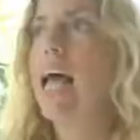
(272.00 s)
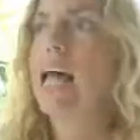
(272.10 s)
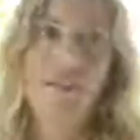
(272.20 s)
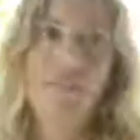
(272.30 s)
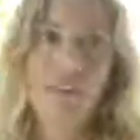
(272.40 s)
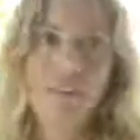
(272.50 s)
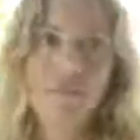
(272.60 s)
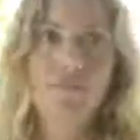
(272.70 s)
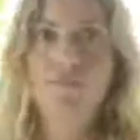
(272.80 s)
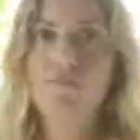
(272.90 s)
and
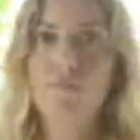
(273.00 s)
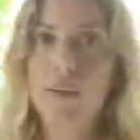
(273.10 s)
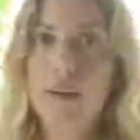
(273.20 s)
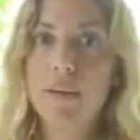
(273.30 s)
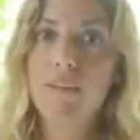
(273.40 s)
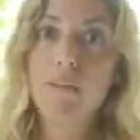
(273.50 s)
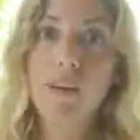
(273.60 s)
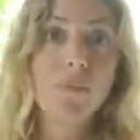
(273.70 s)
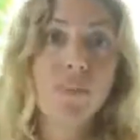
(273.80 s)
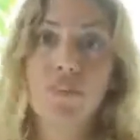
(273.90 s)
even maybe
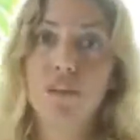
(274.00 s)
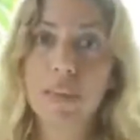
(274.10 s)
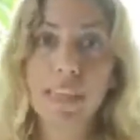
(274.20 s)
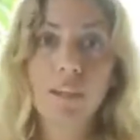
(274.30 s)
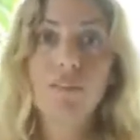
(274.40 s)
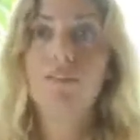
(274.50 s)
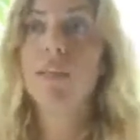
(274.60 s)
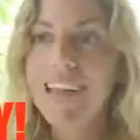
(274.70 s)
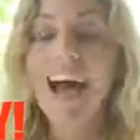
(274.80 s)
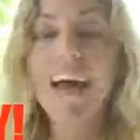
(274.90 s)
sometimes every meal.
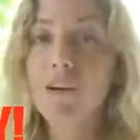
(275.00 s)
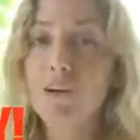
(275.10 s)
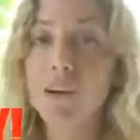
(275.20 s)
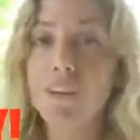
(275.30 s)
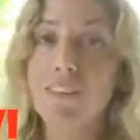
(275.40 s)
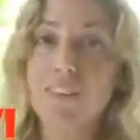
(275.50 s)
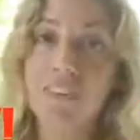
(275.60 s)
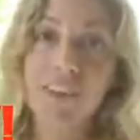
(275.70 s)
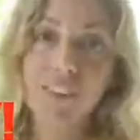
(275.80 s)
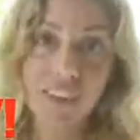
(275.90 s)
I had open heart
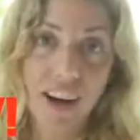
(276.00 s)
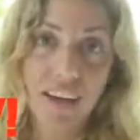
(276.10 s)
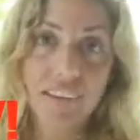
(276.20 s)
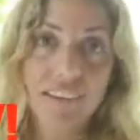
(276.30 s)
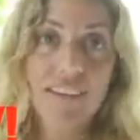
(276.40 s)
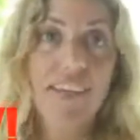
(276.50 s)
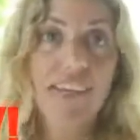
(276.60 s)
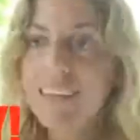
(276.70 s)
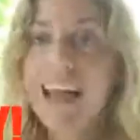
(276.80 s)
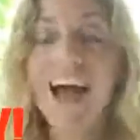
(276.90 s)
surgery as a child.
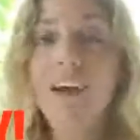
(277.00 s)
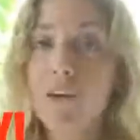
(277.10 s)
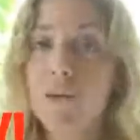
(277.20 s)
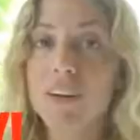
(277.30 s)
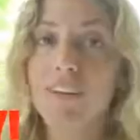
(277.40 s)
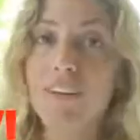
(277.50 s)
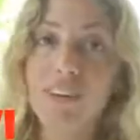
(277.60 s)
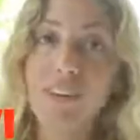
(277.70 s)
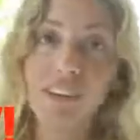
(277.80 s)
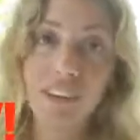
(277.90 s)
I had open heart
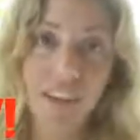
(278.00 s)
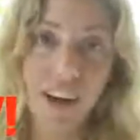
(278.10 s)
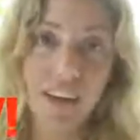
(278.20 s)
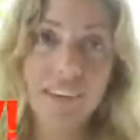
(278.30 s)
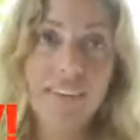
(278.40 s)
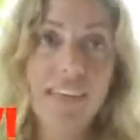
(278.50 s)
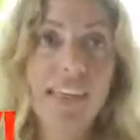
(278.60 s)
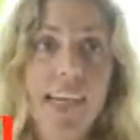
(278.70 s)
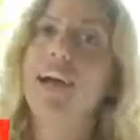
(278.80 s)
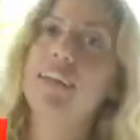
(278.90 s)
surgery as a child.
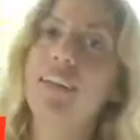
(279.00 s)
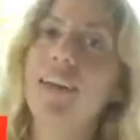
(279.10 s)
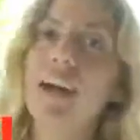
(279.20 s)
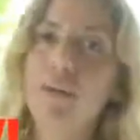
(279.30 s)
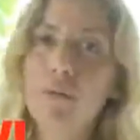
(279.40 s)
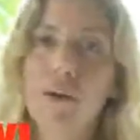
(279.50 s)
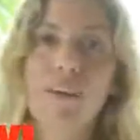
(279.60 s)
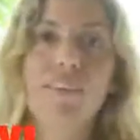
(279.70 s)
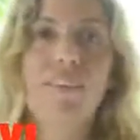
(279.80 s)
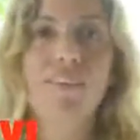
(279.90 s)
I eat animal
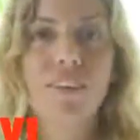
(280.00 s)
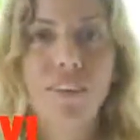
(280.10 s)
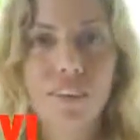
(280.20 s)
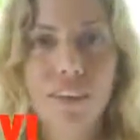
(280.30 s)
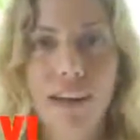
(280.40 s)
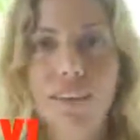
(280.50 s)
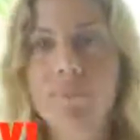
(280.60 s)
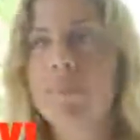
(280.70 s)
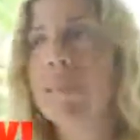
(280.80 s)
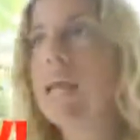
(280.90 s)
products every single day,
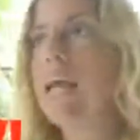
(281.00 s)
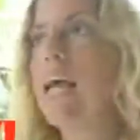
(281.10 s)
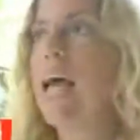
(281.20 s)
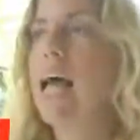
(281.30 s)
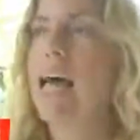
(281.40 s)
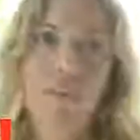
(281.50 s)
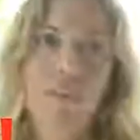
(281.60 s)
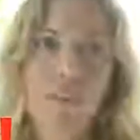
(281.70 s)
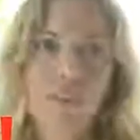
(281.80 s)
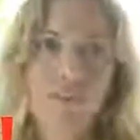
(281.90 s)
and
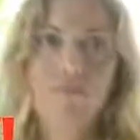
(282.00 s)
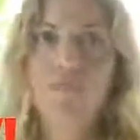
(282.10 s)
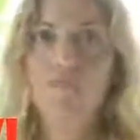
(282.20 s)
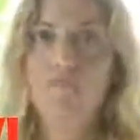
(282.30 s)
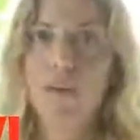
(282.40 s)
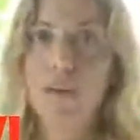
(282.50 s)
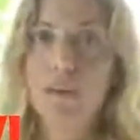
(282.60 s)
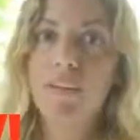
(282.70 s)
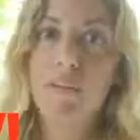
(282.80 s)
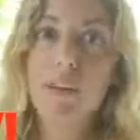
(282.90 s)
even
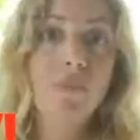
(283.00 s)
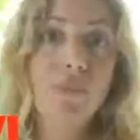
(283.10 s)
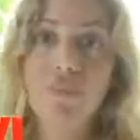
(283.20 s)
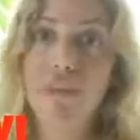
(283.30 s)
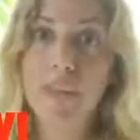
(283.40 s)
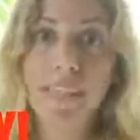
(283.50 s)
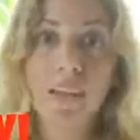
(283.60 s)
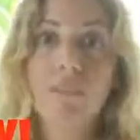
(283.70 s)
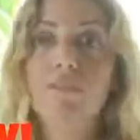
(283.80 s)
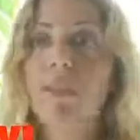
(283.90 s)
maybe sometimes every meal.